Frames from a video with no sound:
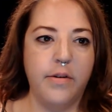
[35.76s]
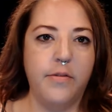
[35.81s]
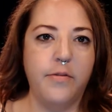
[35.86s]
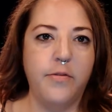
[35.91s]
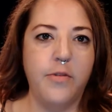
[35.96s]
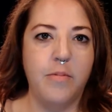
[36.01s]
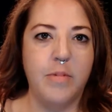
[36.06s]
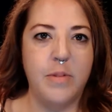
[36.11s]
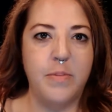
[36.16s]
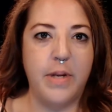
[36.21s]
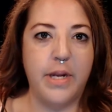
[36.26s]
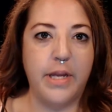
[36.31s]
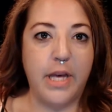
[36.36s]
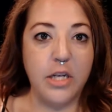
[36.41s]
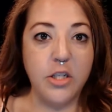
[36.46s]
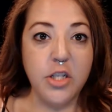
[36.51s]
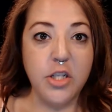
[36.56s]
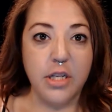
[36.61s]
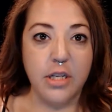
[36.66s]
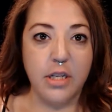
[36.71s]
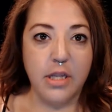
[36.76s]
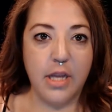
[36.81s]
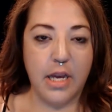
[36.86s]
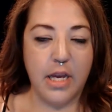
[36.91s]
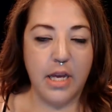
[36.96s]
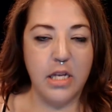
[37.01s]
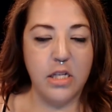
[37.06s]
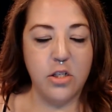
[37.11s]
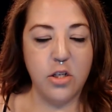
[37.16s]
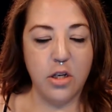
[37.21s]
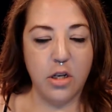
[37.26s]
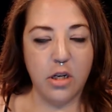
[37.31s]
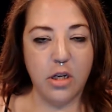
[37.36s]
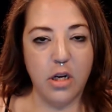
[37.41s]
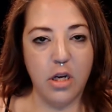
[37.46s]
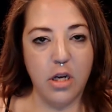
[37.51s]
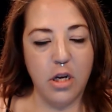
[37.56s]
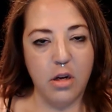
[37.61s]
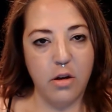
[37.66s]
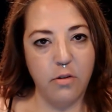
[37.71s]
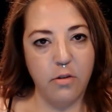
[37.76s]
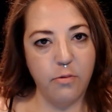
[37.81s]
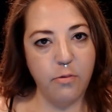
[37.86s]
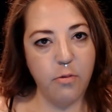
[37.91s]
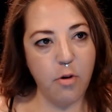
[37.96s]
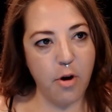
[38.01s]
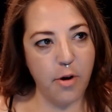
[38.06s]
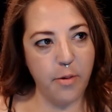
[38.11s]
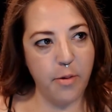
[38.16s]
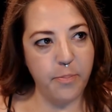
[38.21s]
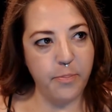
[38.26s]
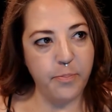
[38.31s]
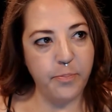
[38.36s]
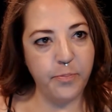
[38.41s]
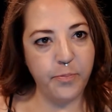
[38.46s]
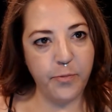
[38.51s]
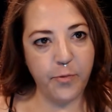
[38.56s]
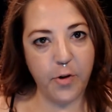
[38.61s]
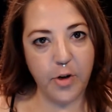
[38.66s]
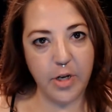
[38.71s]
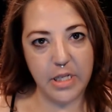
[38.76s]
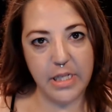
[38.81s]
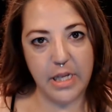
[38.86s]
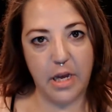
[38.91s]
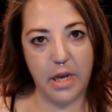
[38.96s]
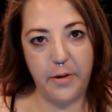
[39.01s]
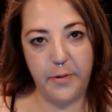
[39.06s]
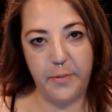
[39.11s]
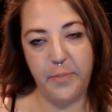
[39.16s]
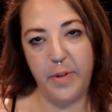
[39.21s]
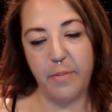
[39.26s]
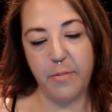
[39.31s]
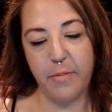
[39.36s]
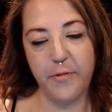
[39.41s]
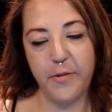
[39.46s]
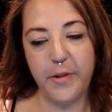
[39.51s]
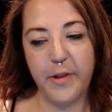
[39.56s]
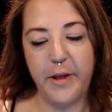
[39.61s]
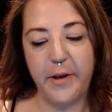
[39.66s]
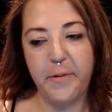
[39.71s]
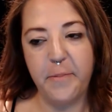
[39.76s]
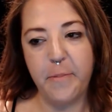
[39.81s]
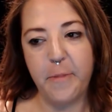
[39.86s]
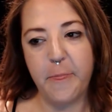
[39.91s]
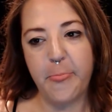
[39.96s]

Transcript: from his medication that he took for his hemophilia.